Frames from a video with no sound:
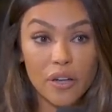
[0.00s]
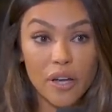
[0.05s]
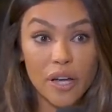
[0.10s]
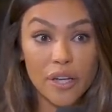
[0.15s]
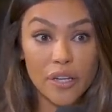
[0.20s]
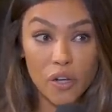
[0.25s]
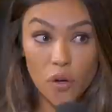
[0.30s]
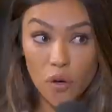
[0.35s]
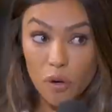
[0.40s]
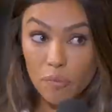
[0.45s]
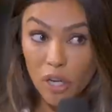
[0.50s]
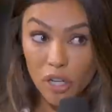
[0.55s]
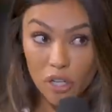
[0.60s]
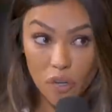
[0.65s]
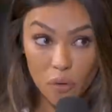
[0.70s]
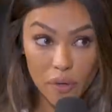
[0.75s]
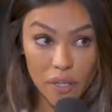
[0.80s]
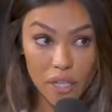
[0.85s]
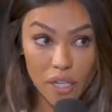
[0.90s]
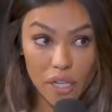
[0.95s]
I know I'm not
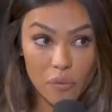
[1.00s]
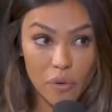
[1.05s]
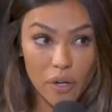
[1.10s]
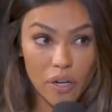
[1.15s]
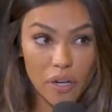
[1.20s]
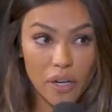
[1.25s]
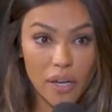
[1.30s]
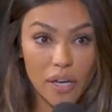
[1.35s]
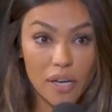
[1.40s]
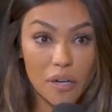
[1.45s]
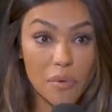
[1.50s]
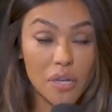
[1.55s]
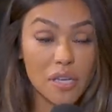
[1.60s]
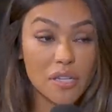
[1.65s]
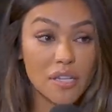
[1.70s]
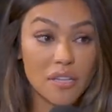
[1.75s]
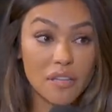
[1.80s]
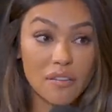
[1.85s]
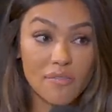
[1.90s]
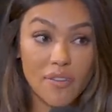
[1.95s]
going anywhere, and I'm
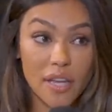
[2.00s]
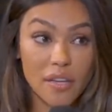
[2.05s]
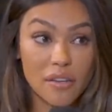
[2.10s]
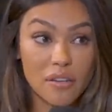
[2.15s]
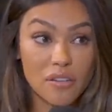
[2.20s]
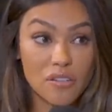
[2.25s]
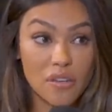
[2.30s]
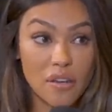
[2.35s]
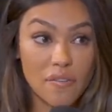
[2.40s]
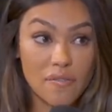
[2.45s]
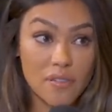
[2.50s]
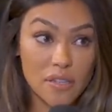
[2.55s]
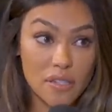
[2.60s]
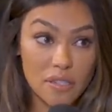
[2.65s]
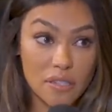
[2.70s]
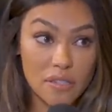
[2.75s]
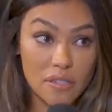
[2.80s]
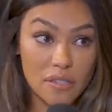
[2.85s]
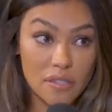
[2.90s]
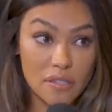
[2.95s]
going to take advantage of
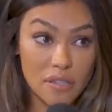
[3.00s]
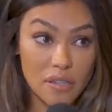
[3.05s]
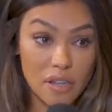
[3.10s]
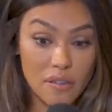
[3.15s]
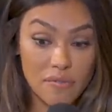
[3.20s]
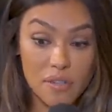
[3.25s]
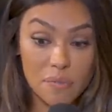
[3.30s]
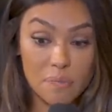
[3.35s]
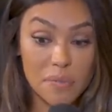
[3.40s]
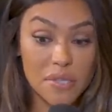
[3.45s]
this, of the